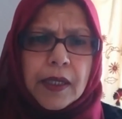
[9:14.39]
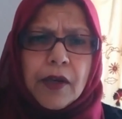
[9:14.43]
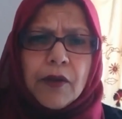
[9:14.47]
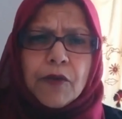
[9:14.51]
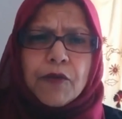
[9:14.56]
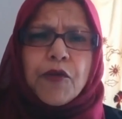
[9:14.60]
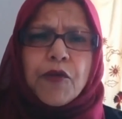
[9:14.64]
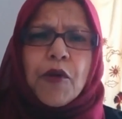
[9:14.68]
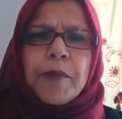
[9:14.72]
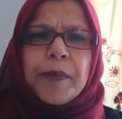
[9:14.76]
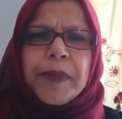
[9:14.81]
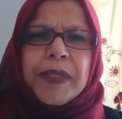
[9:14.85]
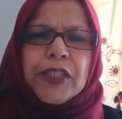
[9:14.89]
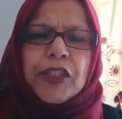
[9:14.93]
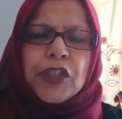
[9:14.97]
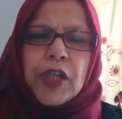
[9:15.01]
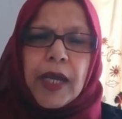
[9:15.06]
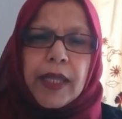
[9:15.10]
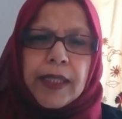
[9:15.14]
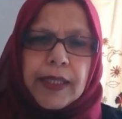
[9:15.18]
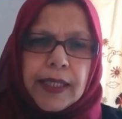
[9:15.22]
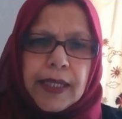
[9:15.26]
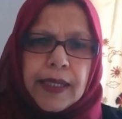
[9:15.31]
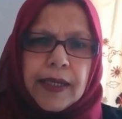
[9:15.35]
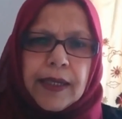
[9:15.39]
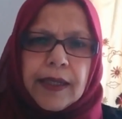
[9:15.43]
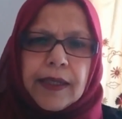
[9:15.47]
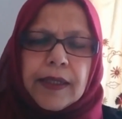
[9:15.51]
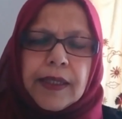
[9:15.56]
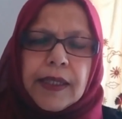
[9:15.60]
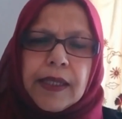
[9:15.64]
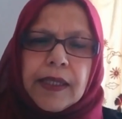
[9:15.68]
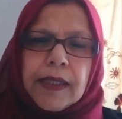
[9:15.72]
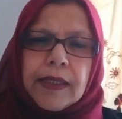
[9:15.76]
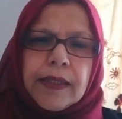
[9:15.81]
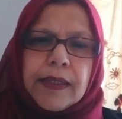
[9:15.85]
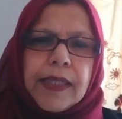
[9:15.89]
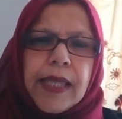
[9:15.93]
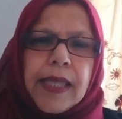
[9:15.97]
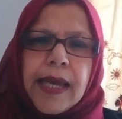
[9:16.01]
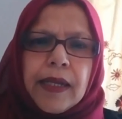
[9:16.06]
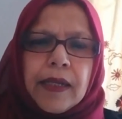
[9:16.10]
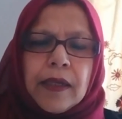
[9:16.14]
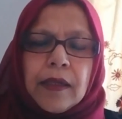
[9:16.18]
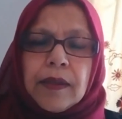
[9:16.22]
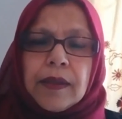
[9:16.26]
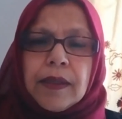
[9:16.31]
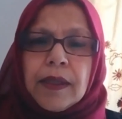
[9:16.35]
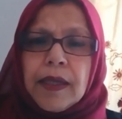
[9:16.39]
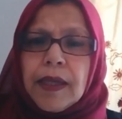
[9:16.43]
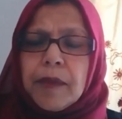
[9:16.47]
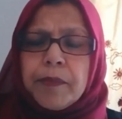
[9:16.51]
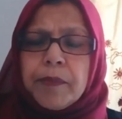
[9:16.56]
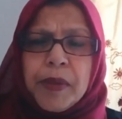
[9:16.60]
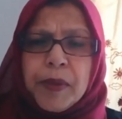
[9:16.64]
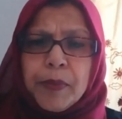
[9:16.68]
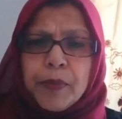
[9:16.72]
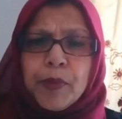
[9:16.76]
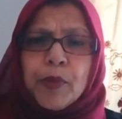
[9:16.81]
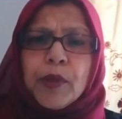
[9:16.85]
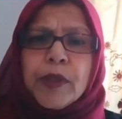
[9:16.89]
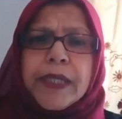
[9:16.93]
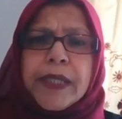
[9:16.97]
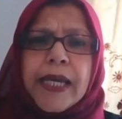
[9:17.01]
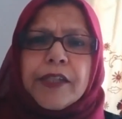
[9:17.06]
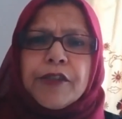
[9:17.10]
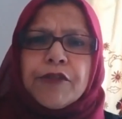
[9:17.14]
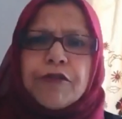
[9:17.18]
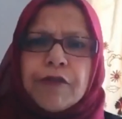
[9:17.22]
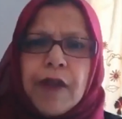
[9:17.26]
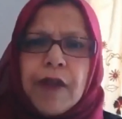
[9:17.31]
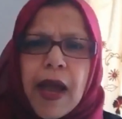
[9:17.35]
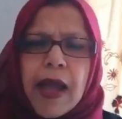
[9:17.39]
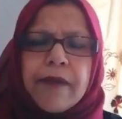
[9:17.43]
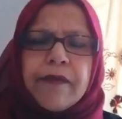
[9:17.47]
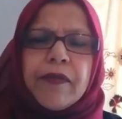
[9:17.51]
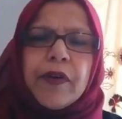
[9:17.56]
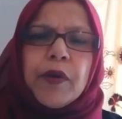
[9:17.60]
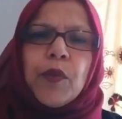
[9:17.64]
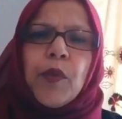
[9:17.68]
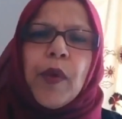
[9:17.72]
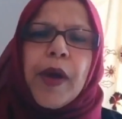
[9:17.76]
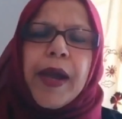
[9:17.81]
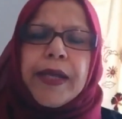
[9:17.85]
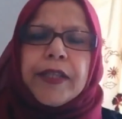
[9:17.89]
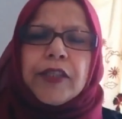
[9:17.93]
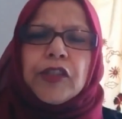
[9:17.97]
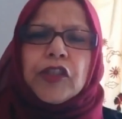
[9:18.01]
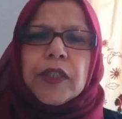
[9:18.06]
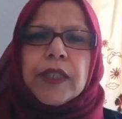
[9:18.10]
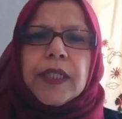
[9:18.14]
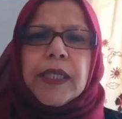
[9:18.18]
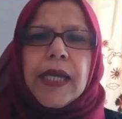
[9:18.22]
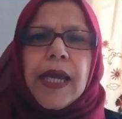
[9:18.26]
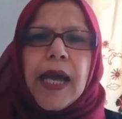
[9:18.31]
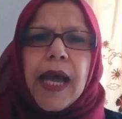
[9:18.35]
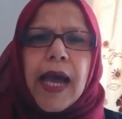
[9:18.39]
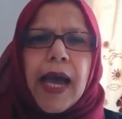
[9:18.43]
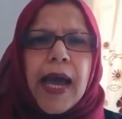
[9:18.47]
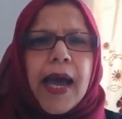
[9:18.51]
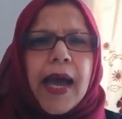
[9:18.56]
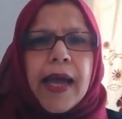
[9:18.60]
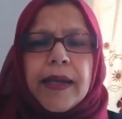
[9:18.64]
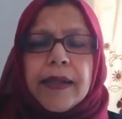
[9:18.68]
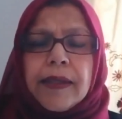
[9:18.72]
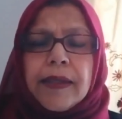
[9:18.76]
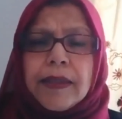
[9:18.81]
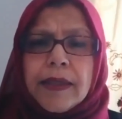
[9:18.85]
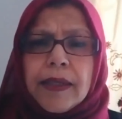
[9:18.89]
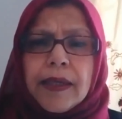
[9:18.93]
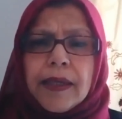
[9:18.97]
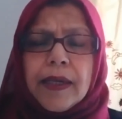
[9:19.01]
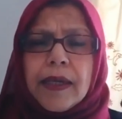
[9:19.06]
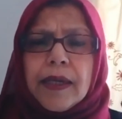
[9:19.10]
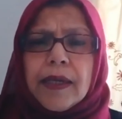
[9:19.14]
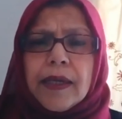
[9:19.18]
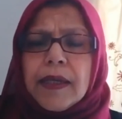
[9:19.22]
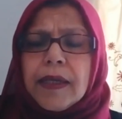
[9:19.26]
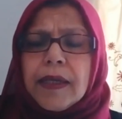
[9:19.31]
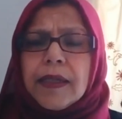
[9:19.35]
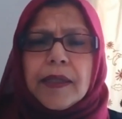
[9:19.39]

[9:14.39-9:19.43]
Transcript: from each other then people can drive a wedge and uh,